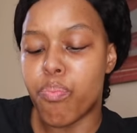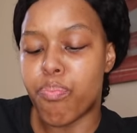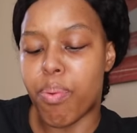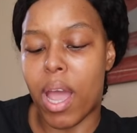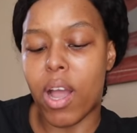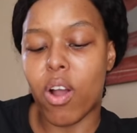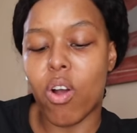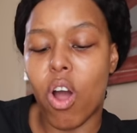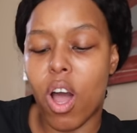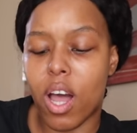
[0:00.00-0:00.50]

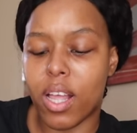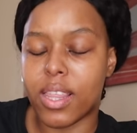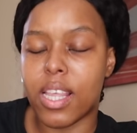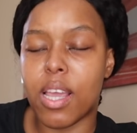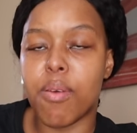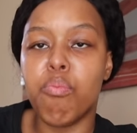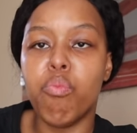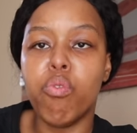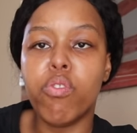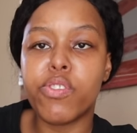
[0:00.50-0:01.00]
bank card.
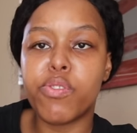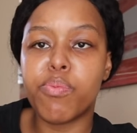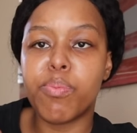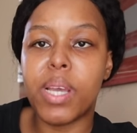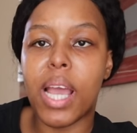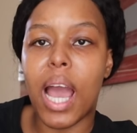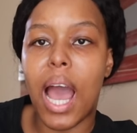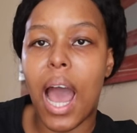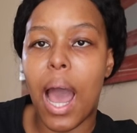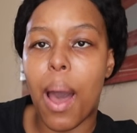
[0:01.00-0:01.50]
They moved
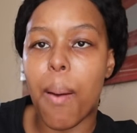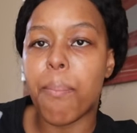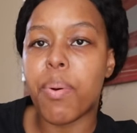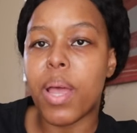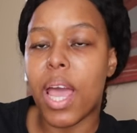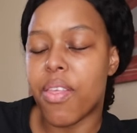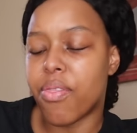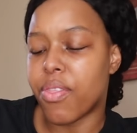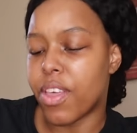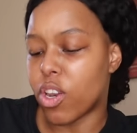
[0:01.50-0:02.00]
me up,
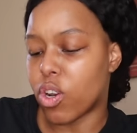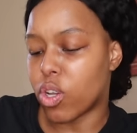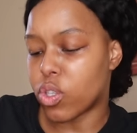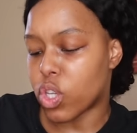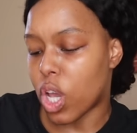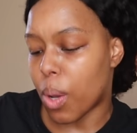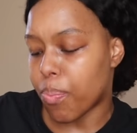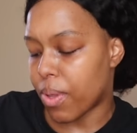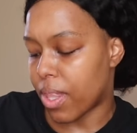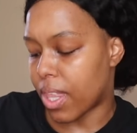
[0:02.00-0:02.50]
and then on
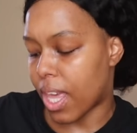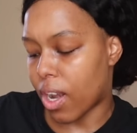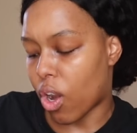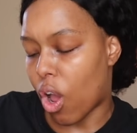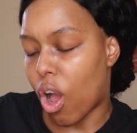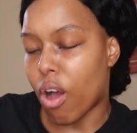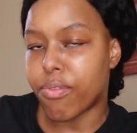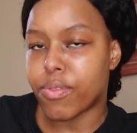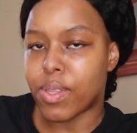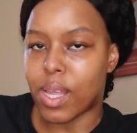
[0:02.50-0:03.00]
top of that,
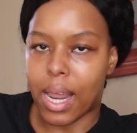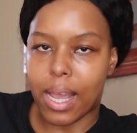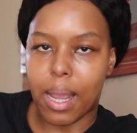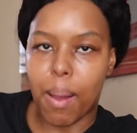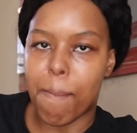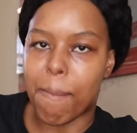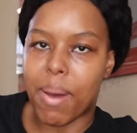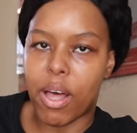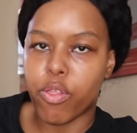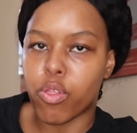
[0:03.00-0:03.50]
after like a
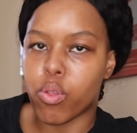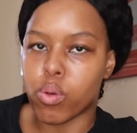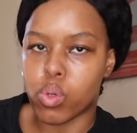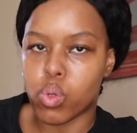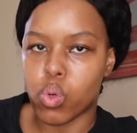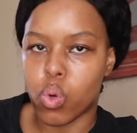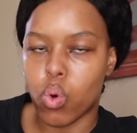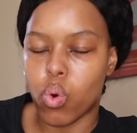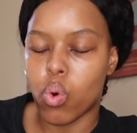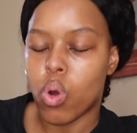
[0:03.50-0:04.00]
month or
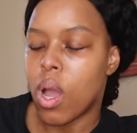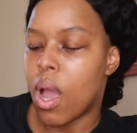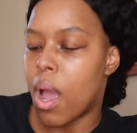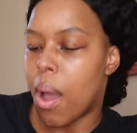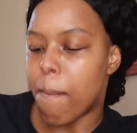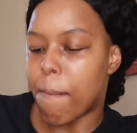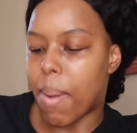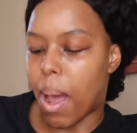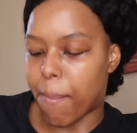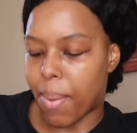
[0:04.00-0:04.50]
so,
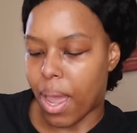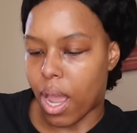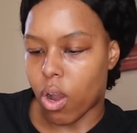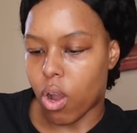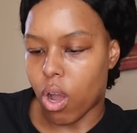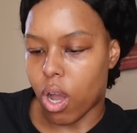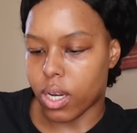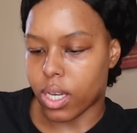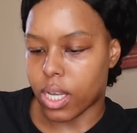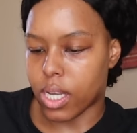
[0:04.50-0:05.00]
my bank
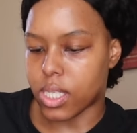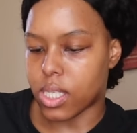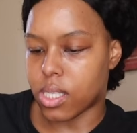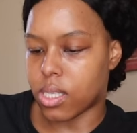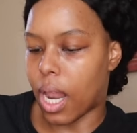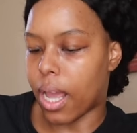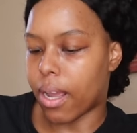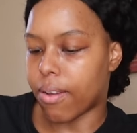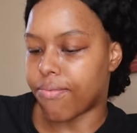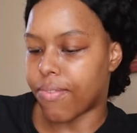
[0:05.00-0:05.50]
card gets
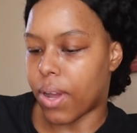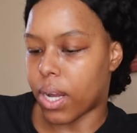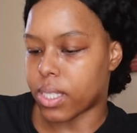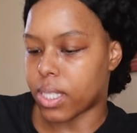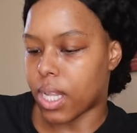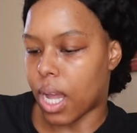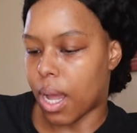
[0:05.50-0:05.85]
like fucked